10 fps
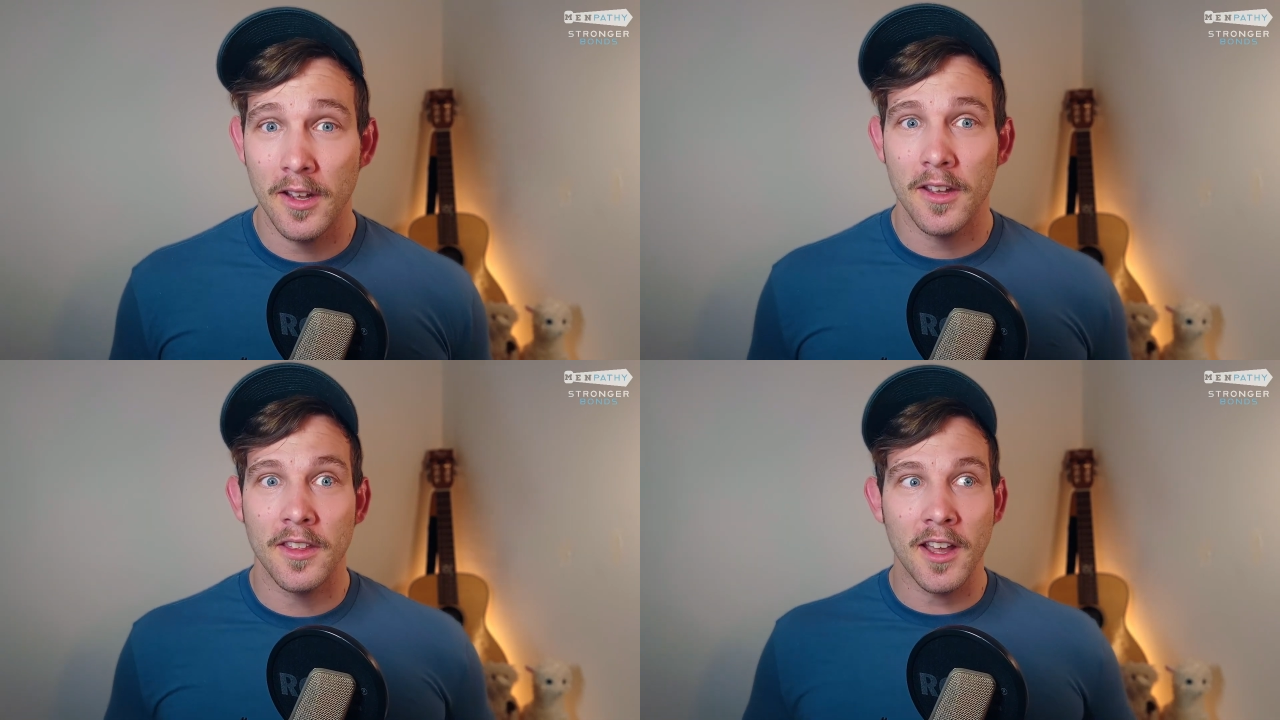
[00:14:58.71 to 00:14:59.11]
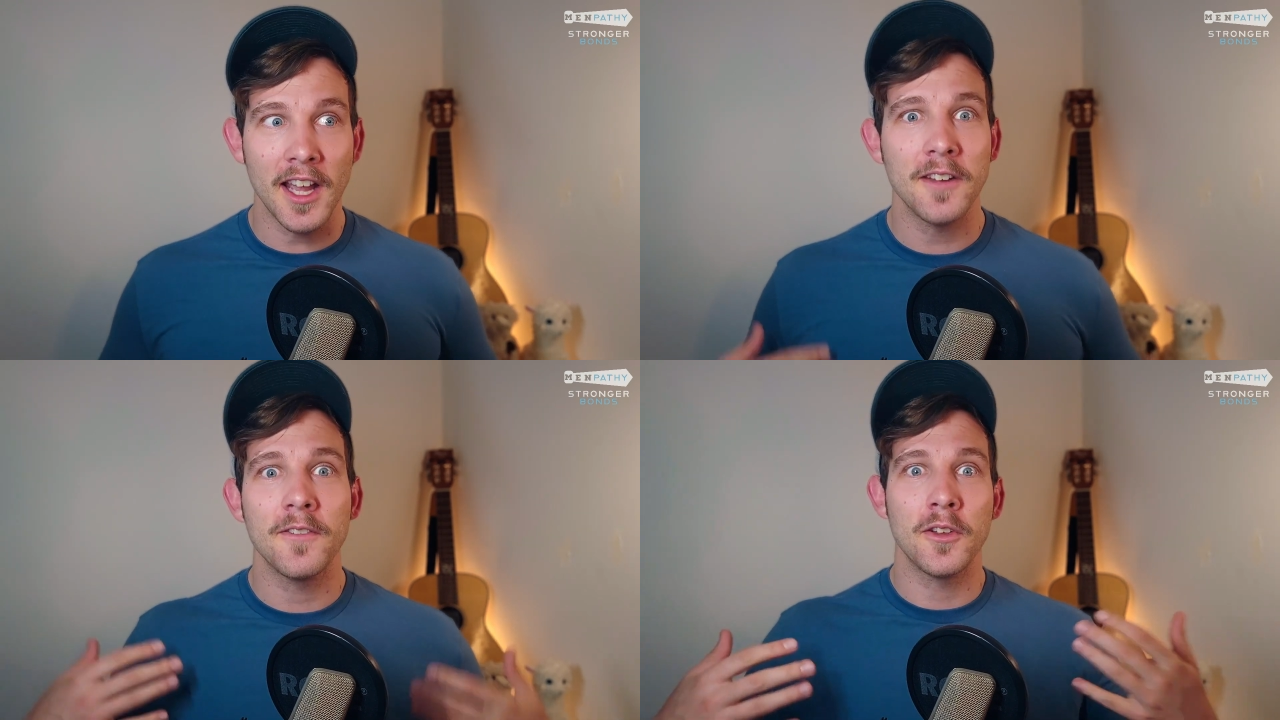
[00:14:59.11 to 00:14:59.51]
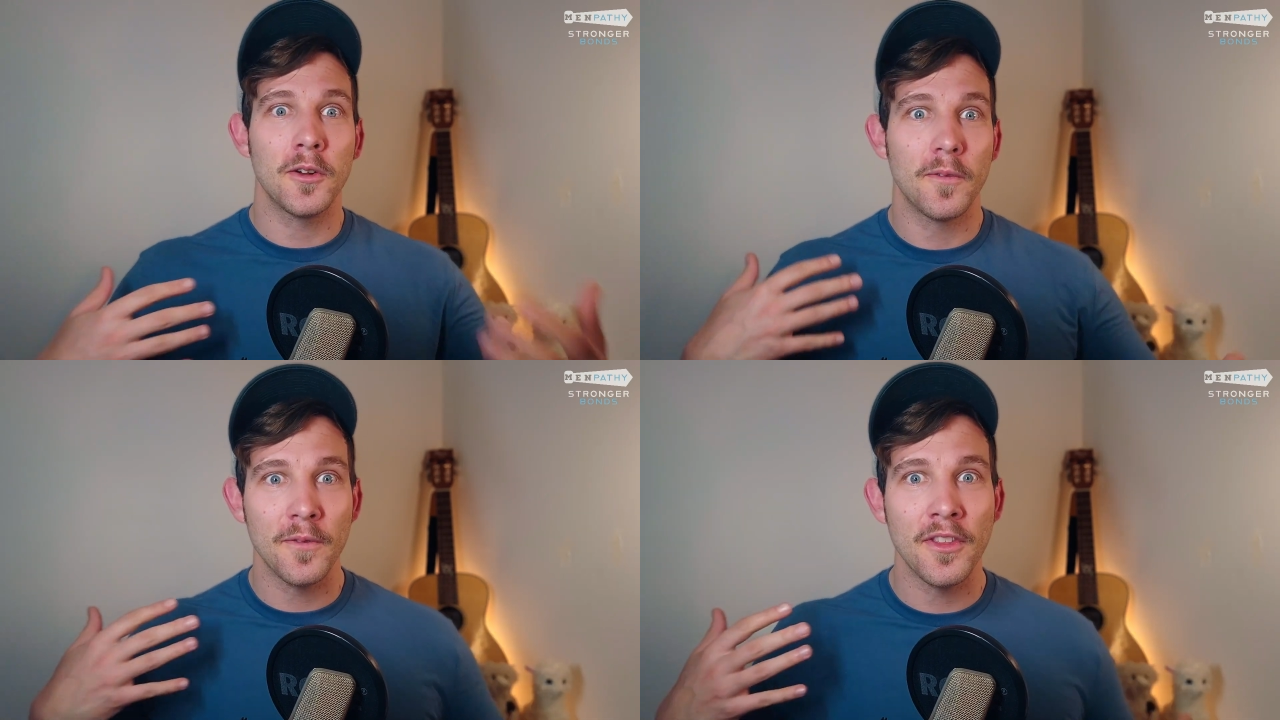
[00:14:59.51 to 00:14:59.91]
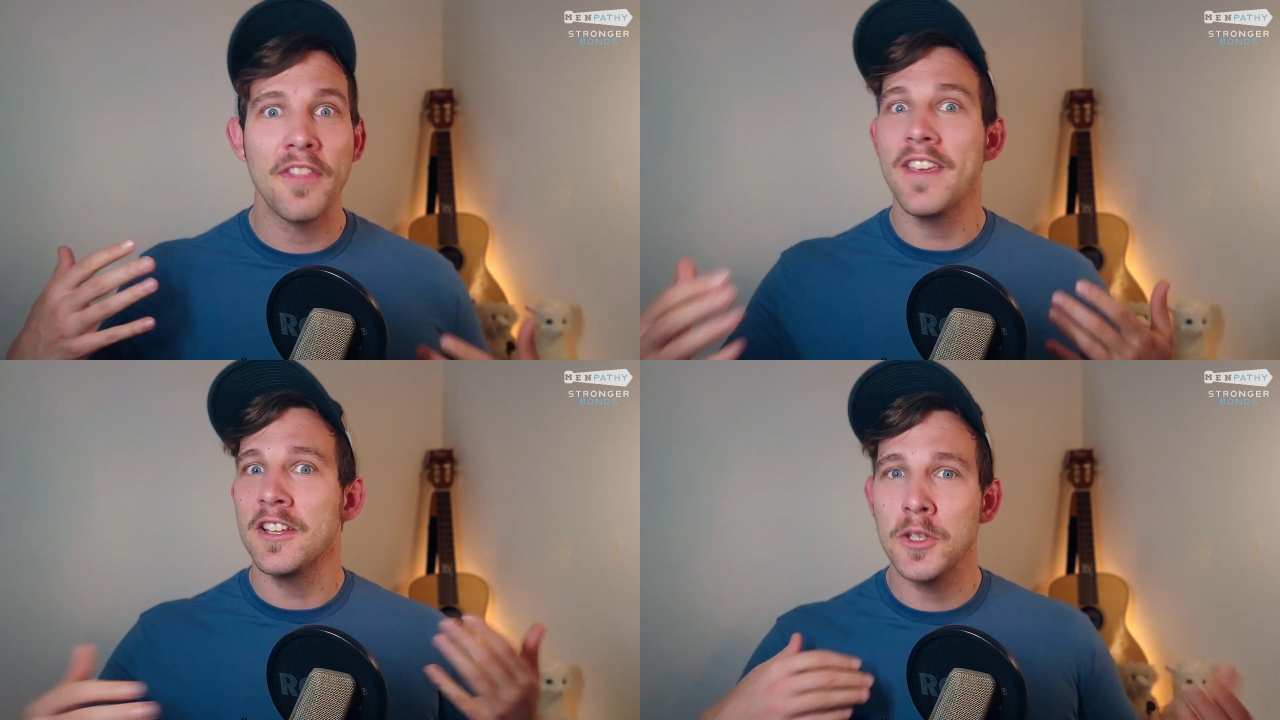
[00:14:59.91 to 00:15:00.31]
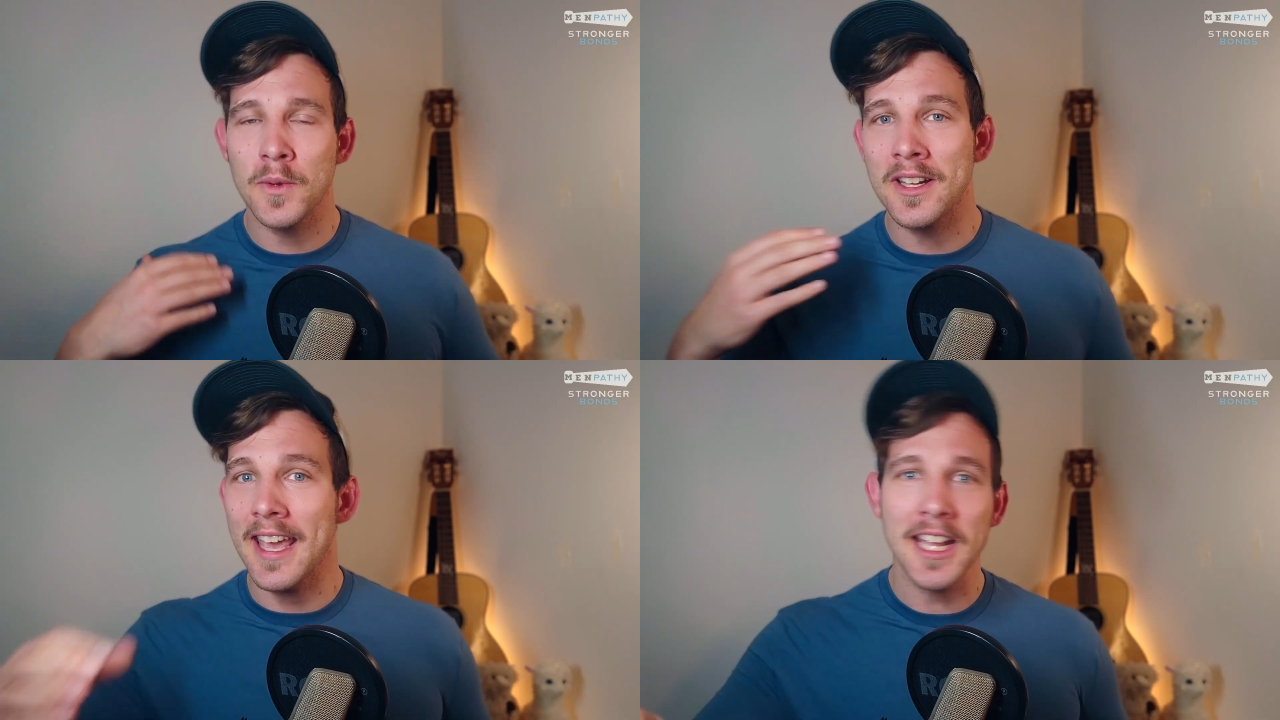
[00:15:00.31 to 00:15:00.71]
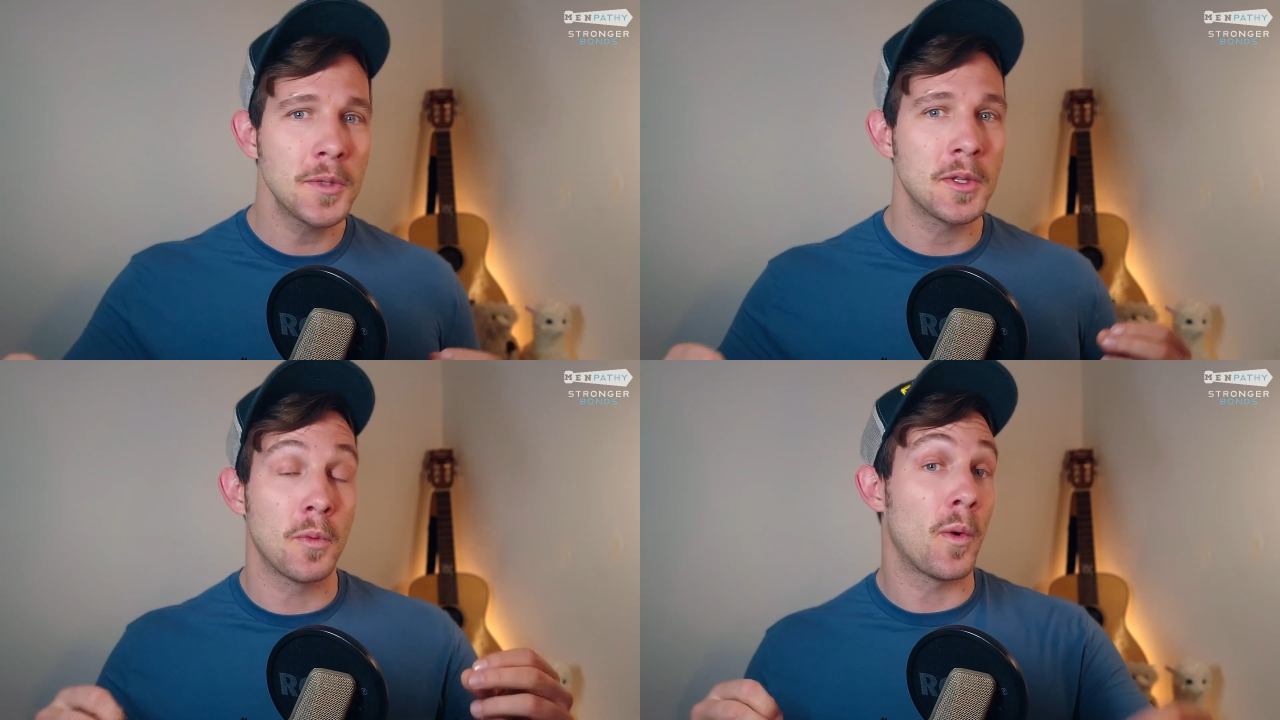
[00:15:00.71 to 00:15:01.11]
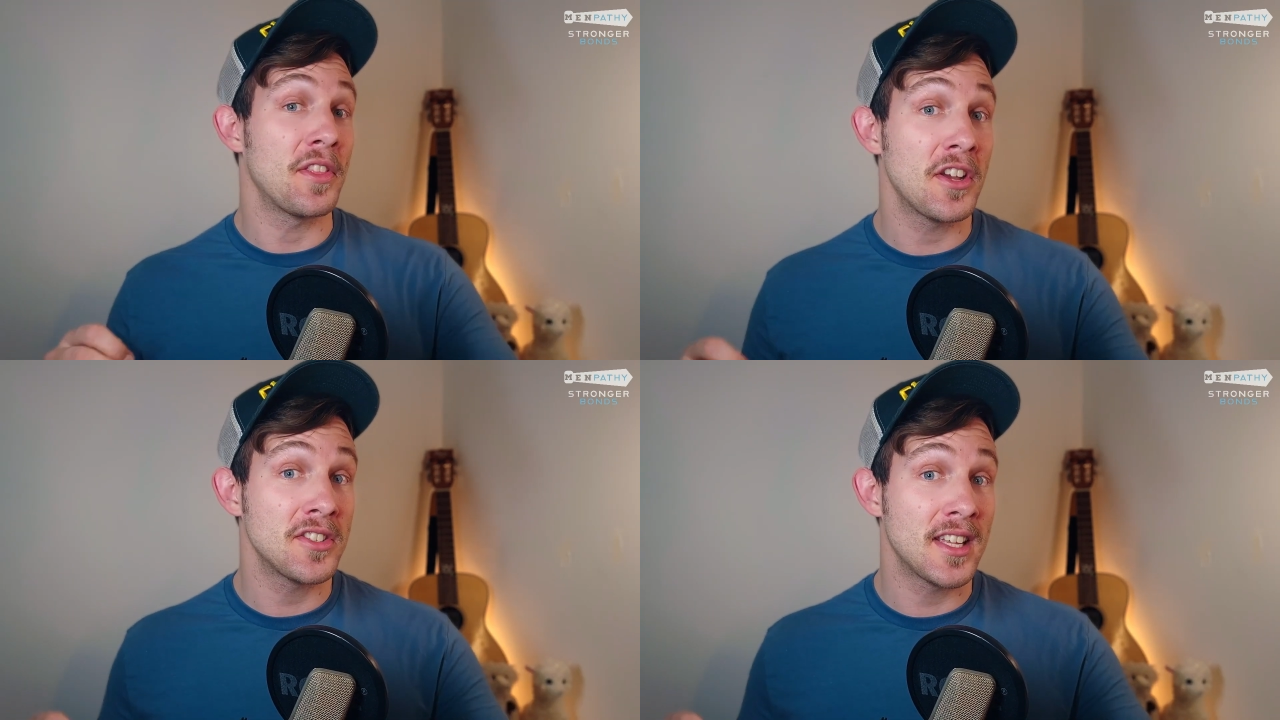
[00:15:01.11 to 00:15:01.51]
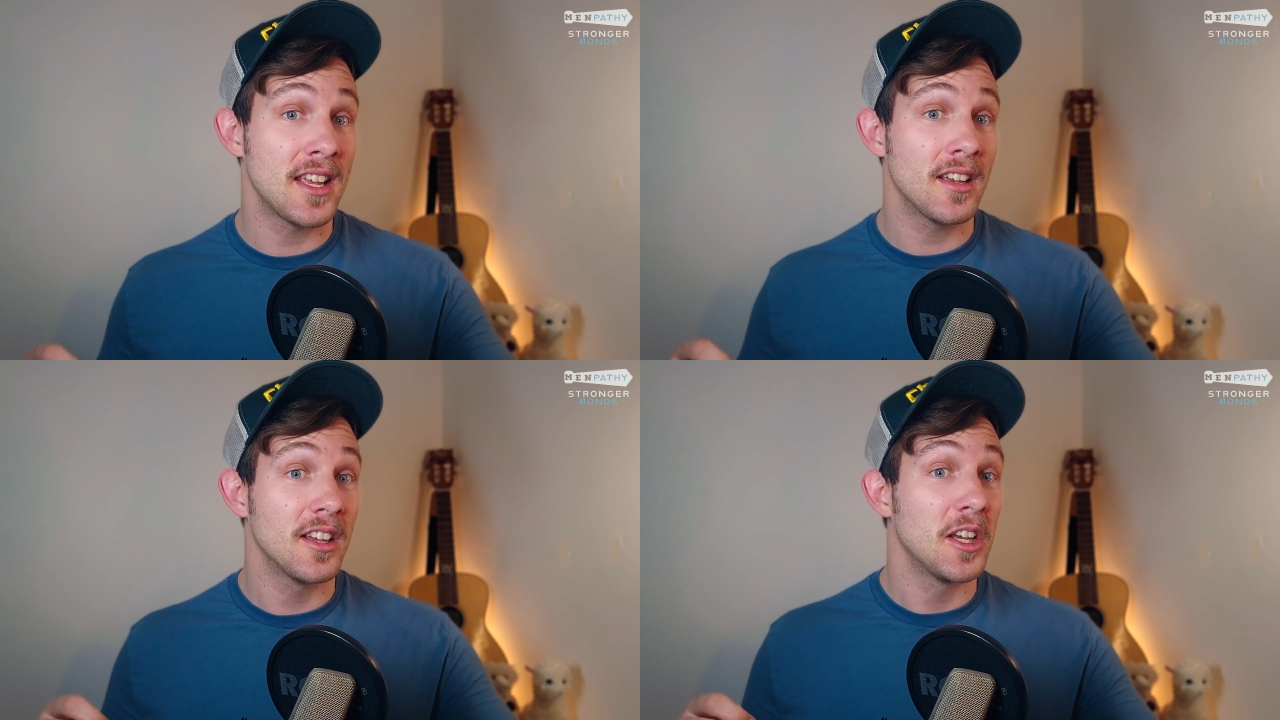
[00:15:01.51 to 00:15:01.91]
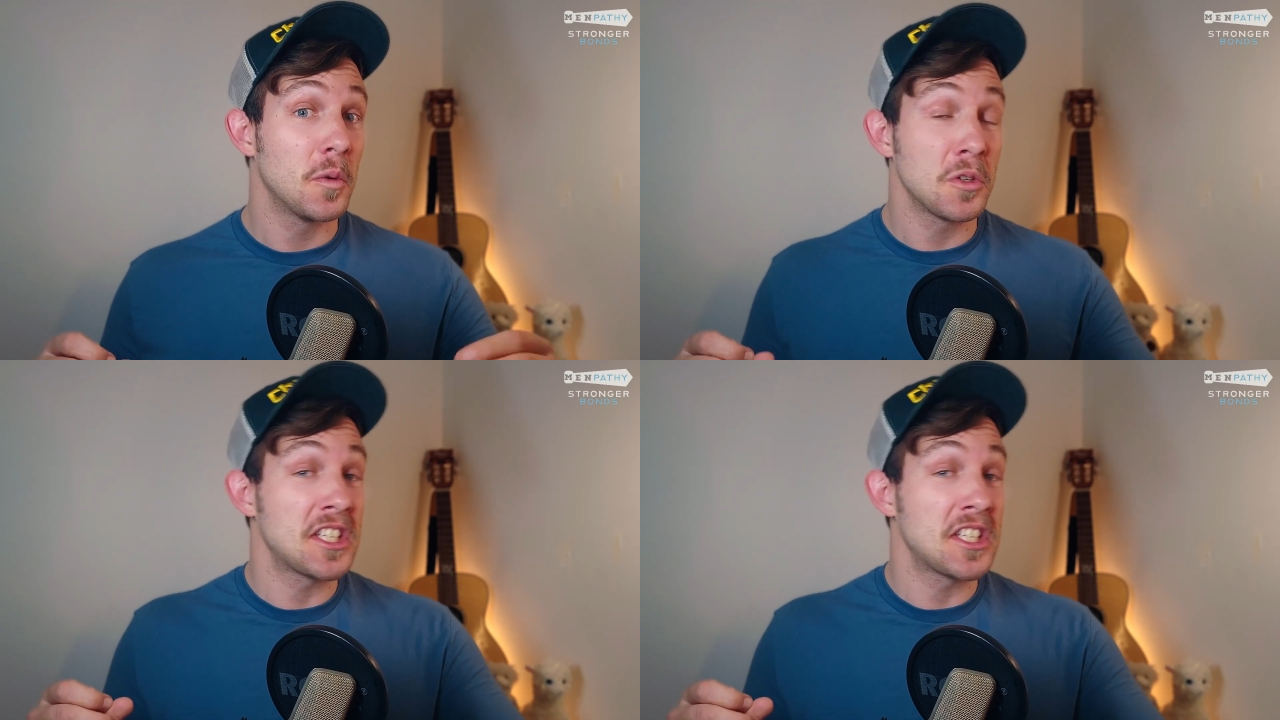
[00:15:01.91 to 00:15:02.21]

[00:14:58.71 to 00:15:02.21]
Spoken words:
the things you engage with what they're saying will